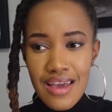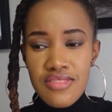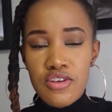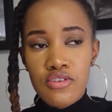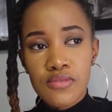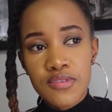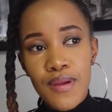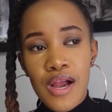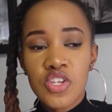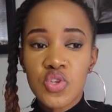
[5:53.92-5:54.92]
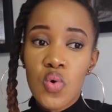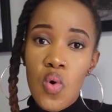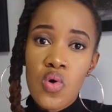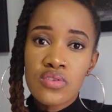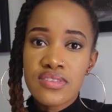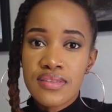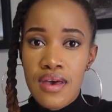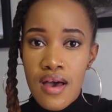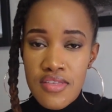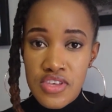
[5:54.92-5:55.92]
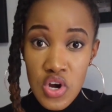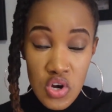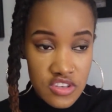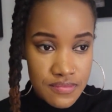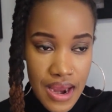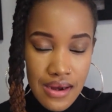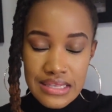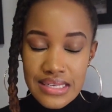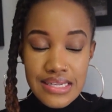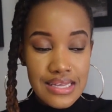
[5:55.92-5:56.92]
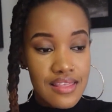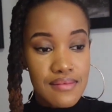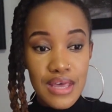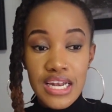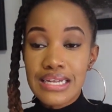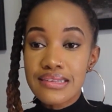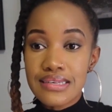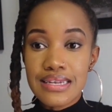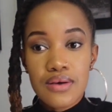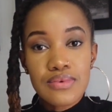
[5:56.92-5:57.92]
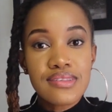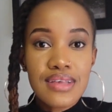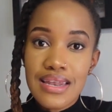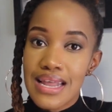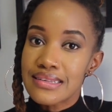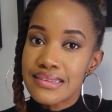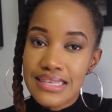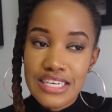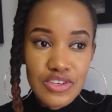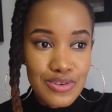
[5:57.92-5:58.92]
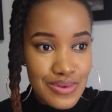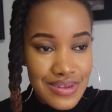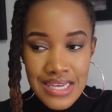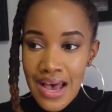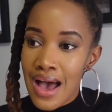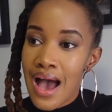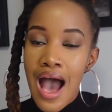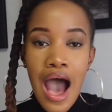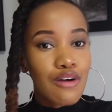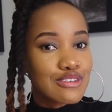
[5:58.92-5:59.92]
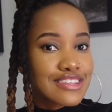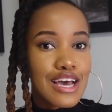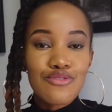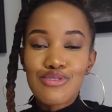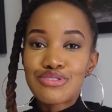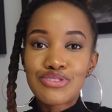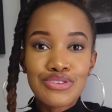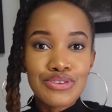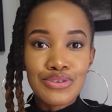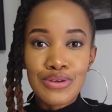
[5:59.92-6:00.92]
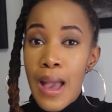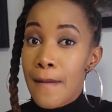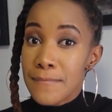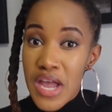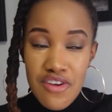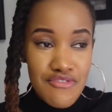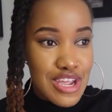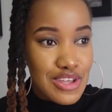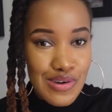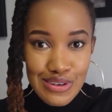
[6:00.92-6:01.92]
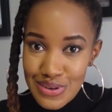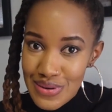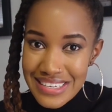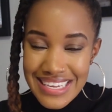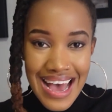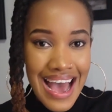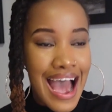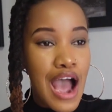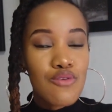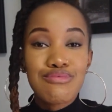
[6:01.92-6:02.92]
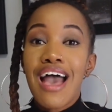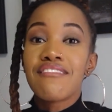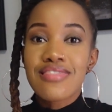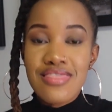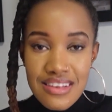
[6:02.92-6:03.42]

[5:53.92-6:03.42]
The groom's parents calls the girl's parents and tell them that, listen, our son has seen your daughter, our son wants to marry your daughter, we have